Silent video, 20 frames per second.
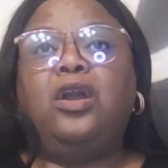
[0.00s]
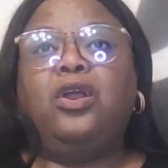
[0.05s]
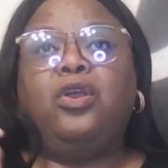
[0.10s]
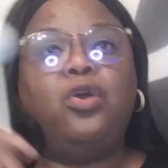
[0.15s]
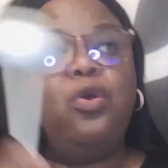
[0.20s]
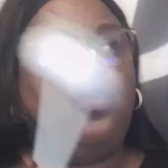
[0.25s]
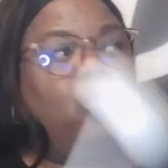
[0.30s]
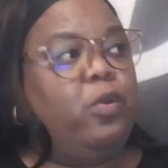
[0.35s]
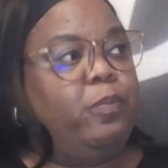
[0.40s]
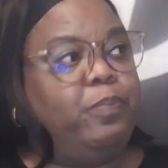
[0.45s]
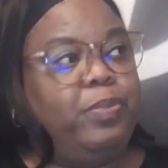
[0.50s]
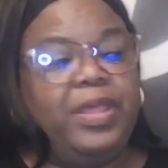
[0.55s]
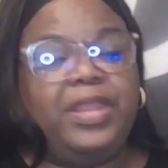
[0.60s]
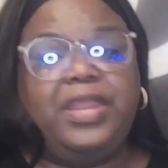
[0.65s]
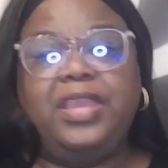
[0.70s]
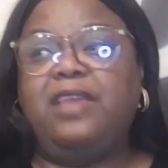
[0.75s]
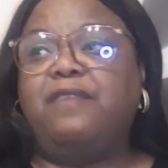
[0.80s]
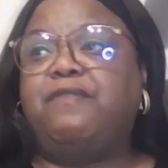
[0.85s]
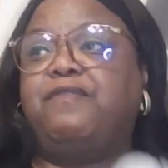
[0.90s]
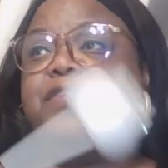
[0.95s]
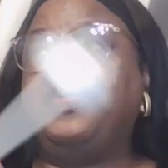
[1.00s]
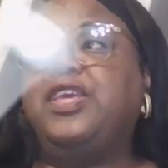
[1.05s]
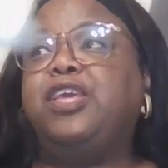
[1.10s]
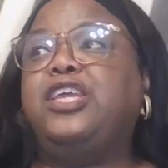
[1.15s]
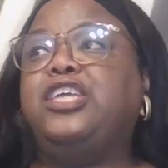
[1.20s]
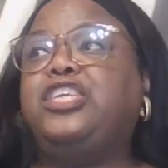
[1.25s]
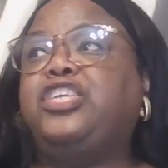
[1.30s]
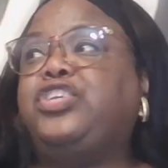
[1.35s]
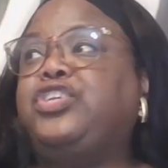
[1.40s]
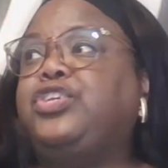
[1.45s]
go on Plenty of
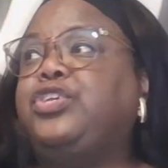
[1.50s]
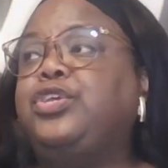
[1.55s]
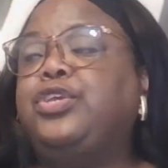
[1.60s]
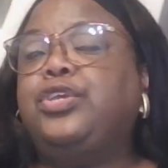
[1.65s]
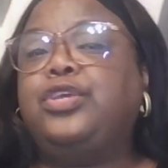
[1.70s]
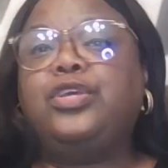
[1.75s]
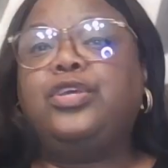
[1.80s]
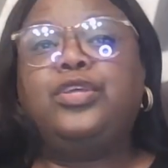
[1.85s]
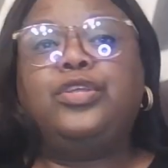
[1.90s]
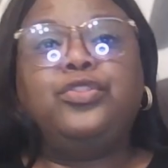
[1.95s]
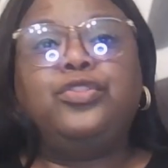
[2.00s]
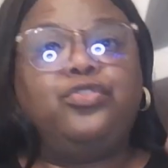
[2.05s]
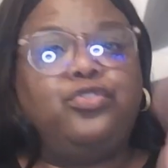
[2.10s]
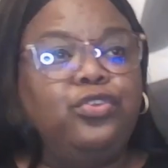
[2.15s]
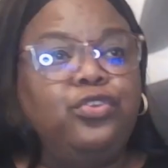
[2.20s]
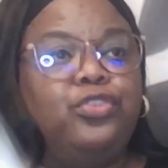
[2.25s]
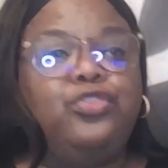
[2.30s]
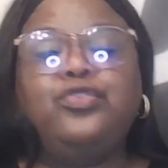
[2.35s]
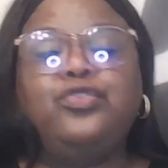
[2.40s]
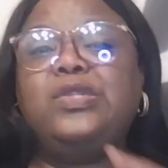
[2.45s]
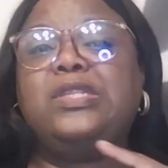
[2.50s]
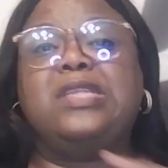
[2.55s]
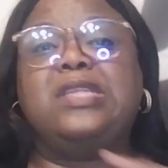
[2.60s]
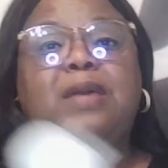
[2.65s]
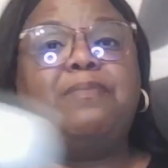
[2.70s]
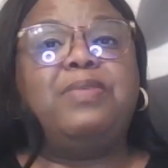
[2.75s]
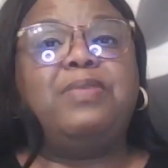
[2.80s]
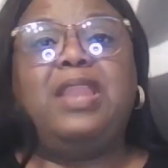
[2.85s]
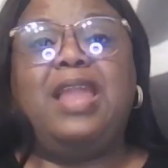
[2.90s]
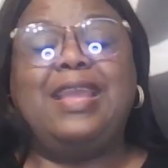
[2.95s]
Fish, do
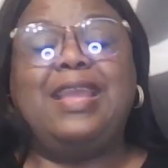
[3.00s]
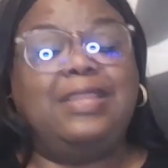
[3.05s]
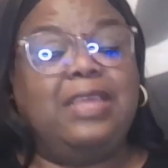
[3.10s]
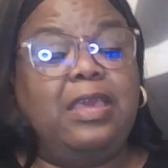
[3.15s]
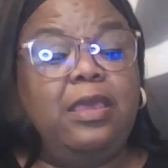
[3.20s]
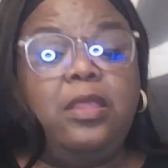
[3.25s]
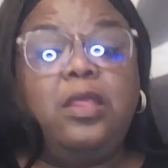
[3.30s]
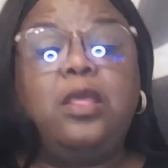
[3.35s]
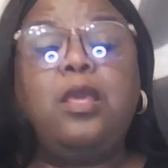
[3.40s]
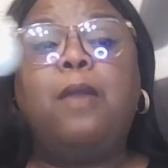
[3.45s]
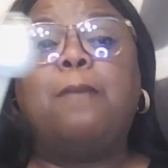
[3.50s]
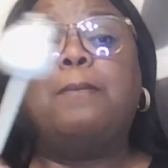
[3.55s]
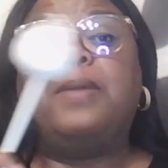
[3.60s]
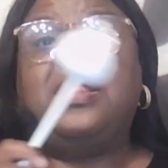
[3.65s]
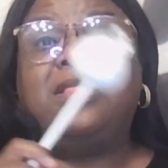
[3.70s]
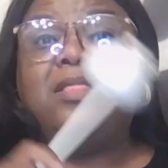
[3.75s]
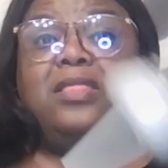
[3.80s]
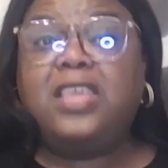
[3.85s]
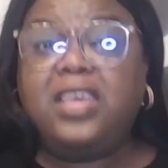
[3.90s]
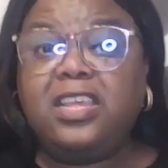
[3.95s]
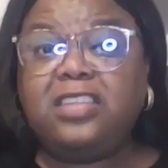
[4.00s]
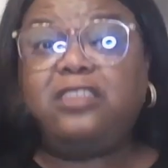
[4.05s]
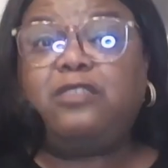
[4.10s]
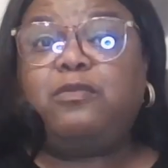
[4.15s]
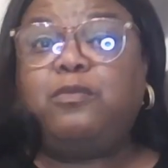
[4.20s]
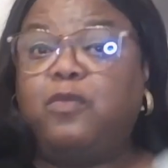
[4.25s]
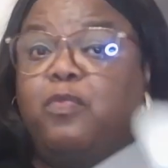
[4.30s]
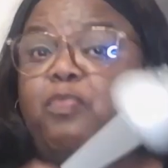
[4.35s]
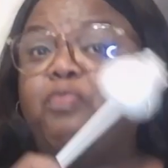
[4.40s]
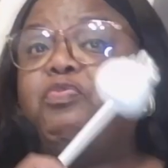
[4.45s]
something like that. But this
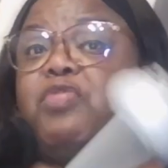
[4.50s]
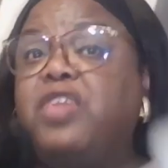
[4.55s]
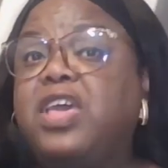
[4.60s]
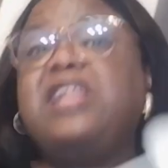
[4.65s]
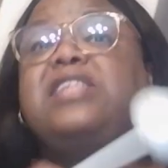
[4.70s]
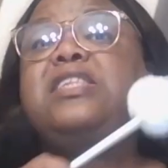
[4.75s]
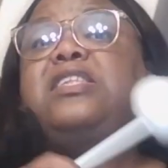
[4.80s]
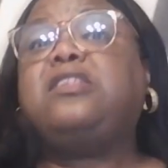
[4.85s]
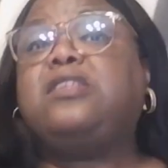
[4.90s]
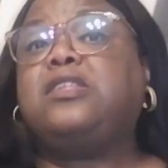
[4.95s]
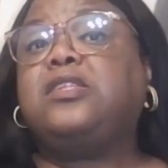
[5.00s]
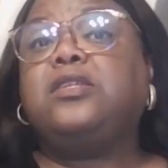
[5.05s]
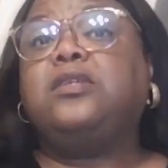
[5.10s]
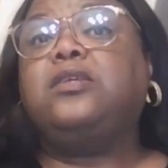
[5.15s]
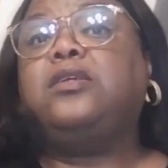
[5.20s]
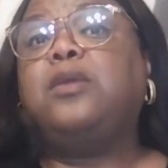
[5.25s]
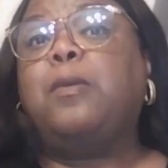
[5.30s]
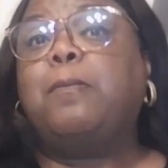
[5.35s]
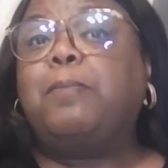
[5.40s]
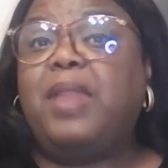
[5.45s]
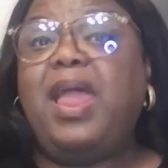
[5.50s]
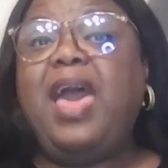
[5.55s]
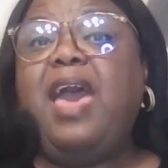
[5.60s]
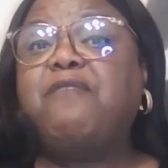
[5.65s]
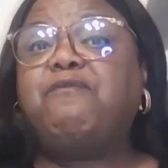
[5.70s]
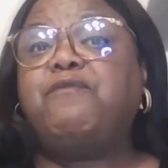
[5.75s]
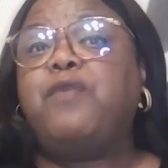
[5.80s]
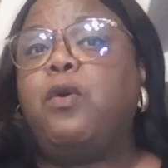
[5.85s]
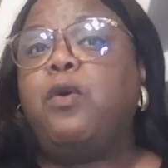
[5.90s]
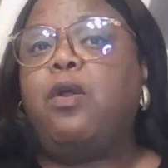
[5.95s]

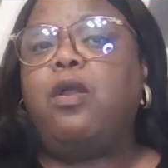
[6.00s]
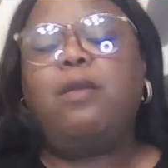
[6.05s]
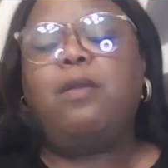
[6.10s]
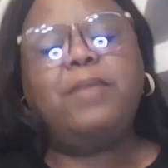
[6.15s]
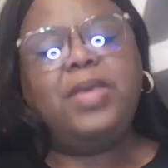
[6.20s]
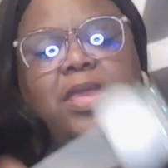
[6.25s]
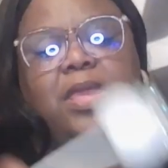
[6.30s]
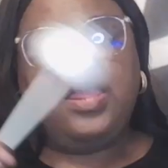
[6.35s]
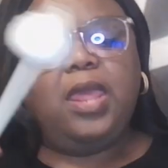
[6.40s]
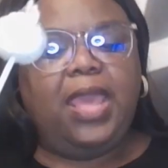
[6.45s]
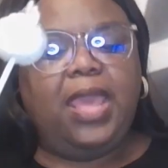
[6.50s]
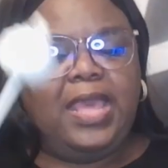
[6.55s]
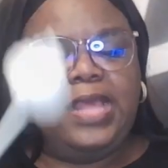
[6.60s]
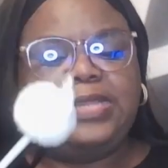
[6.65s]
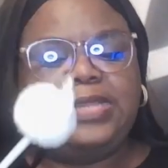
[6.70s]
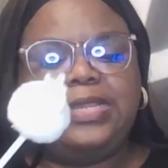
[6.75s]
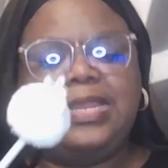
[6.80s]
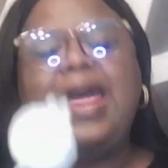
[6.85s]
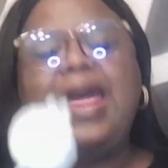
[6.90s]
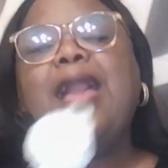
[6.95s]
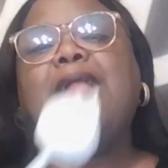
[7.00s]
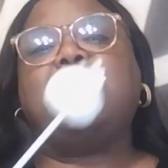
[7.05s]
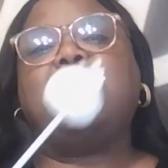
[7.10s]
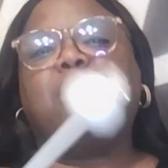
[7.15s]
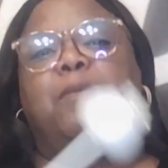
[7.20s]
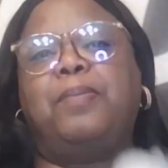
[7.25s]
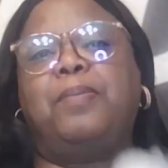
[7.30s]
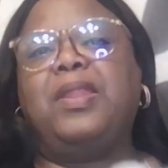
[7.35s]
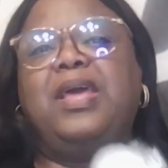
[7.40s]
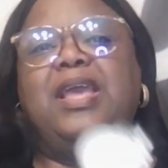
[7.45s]
platform is not
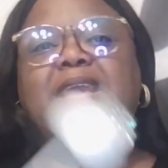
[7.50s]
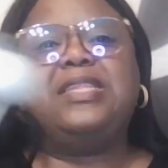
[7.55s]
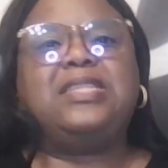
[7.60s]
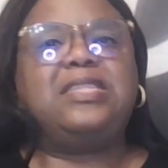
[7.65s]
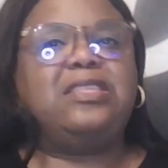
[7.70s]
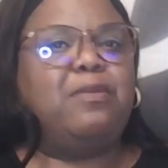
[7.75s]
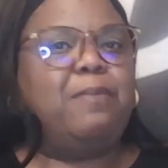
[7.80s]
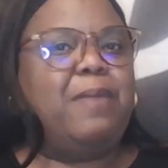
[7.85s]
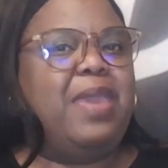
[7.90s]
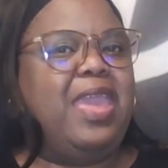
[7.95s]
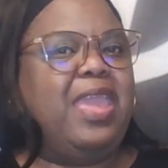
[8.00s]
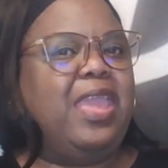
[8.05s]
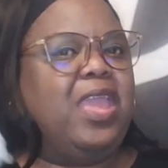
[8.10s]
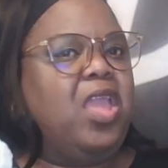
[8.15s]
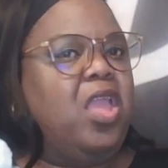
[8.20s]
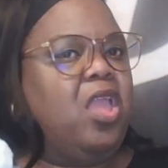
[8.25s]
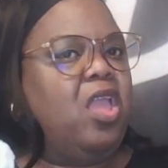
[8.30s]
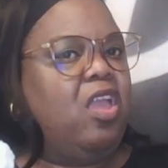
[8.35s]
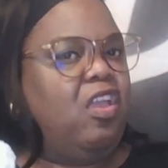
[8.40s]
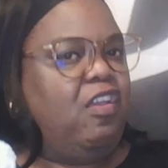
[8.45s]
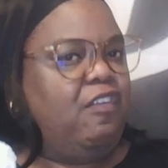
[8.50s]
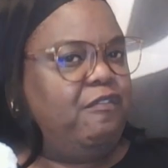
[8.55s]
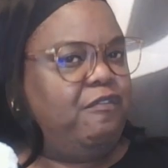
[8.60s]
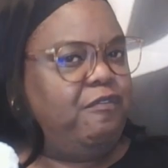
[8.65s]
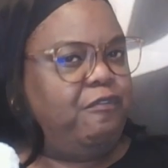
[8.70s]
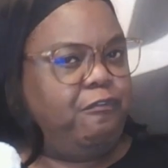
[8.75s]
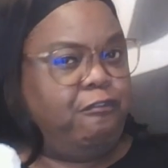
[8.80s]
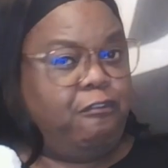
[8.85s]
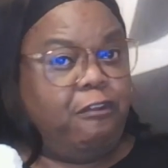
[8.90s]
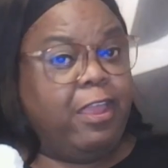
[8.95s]
the place to make
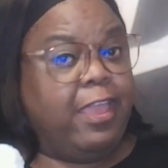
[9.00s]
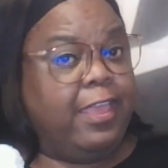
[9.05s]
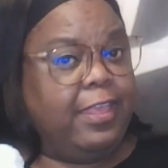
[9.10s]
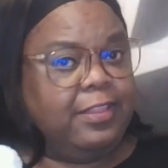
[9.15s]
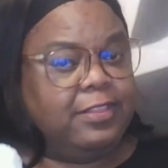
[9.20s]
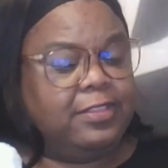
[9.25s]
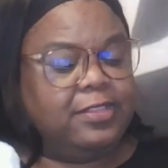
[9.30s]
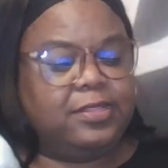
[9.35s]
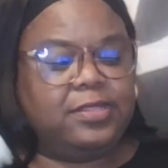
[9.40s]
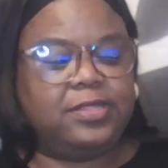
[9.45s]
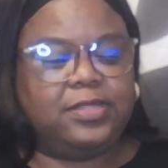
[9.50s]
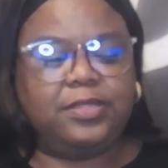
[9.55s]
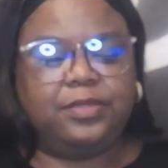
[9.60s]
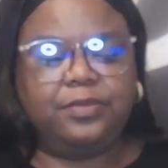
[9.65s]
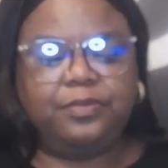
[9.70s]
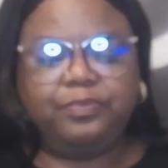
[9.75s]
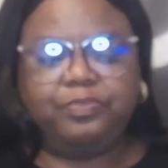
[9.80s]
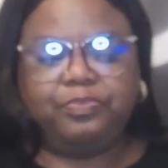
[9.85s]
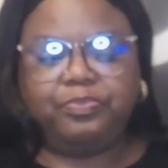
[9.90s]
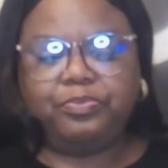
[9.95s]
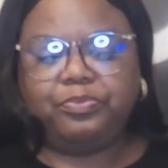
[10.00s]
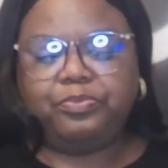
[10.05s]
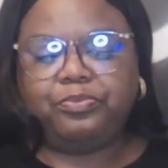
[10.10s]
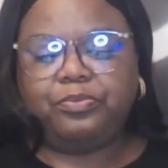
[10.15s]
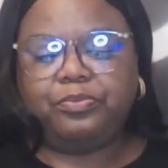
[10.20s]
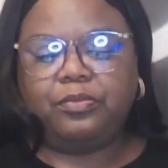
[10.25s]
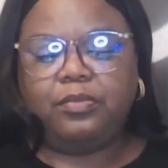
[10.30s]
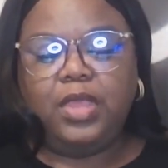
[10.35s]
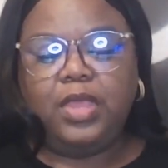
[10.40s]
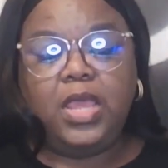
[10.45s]
friends.
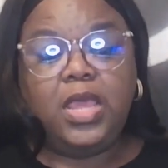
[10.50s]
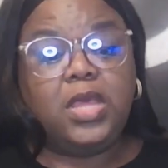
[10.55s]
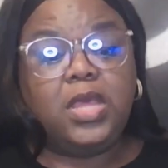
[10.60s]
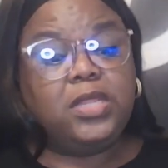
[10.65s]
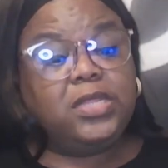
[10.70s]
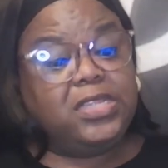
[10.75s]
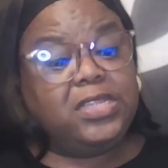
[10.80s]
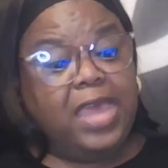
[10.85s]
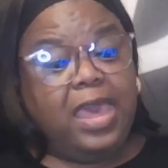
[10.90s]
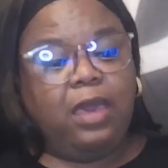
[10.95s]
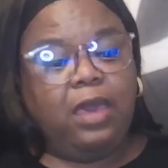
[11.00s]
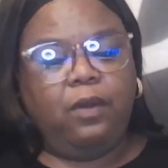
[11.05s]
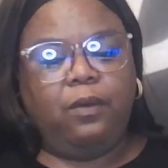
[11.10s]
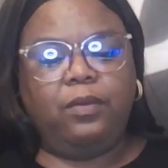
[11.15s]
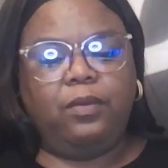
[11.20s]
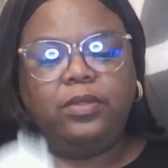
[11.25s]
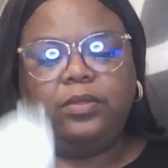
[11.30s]
So,